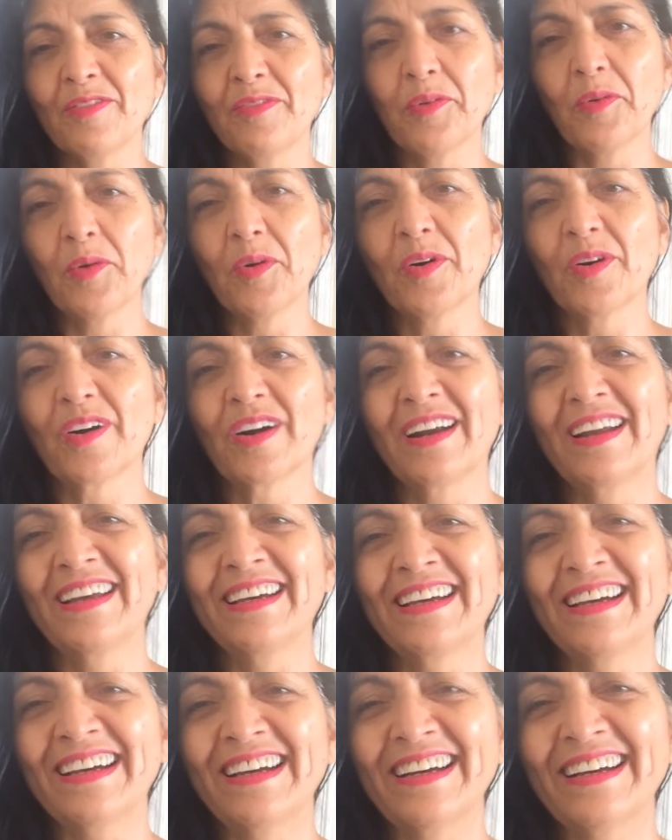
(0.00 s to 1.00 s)
four,
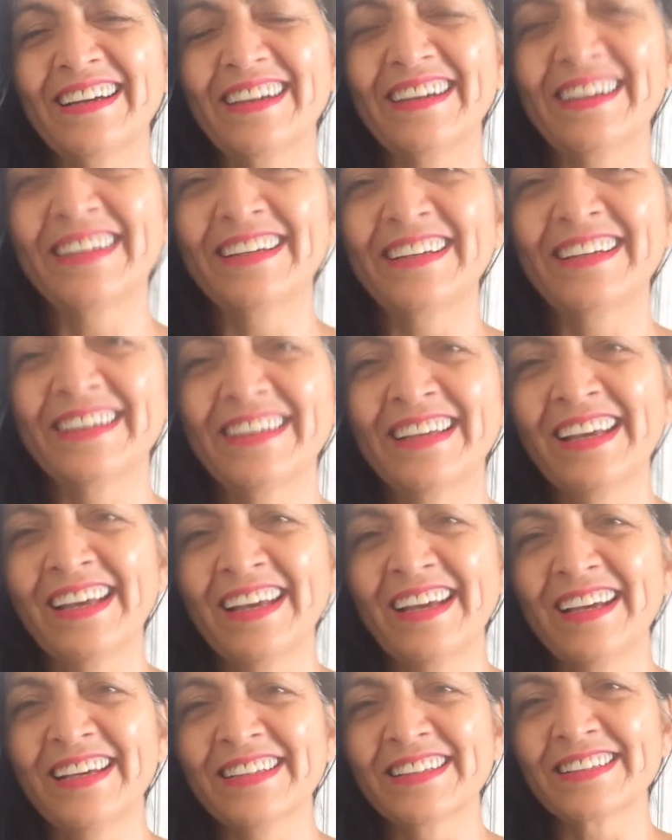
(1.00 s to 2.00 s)

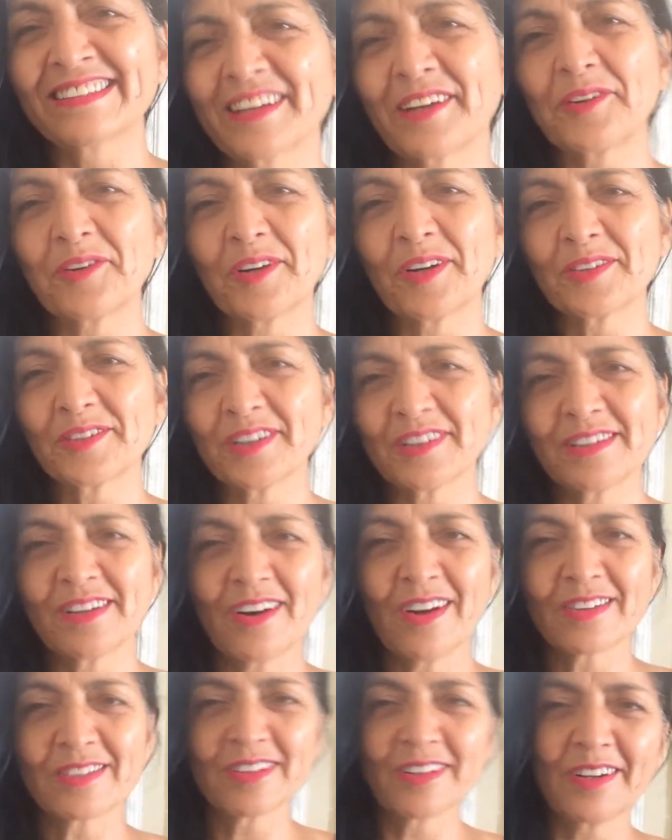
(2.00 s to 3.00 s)
this is according to a
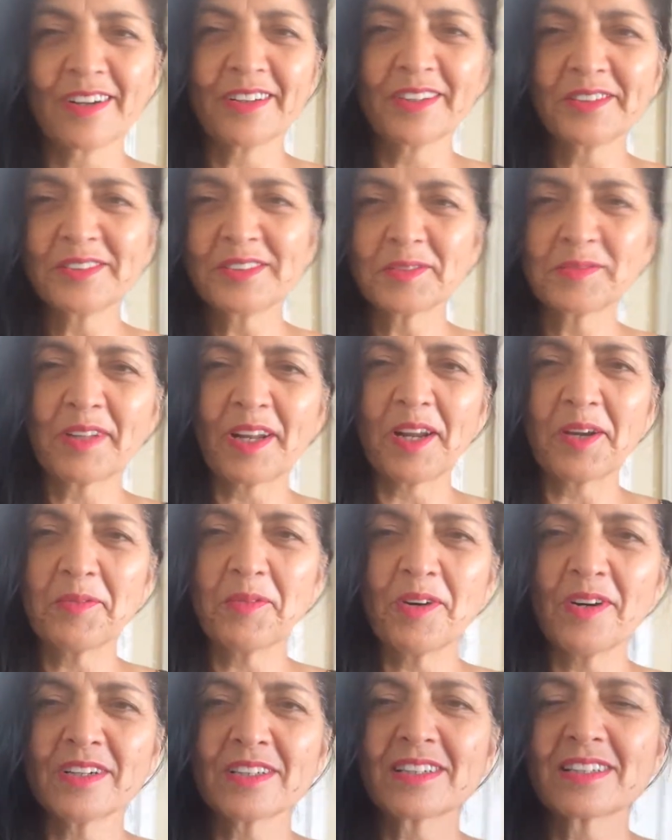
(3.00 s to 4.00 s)
doctor on YouTube that I
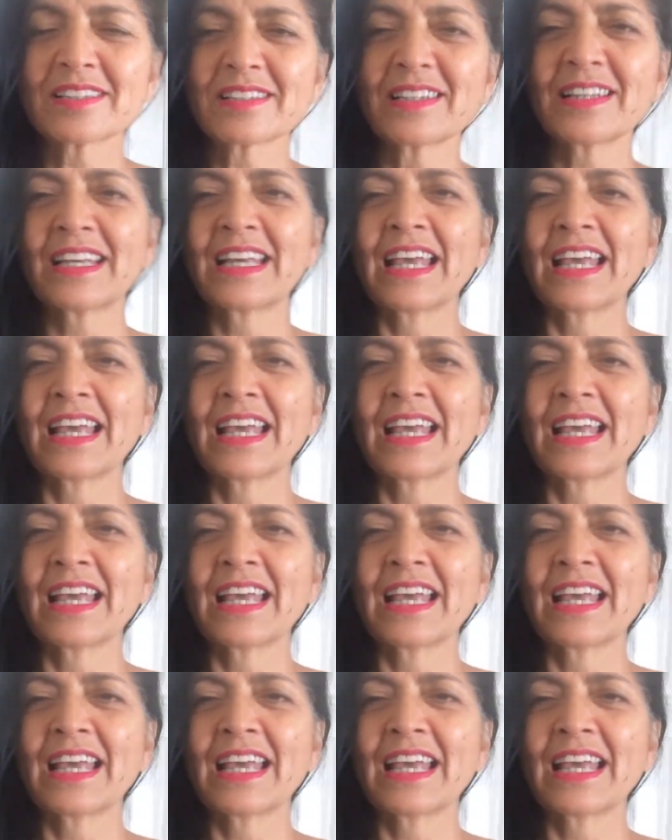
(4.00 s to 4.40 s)
watched,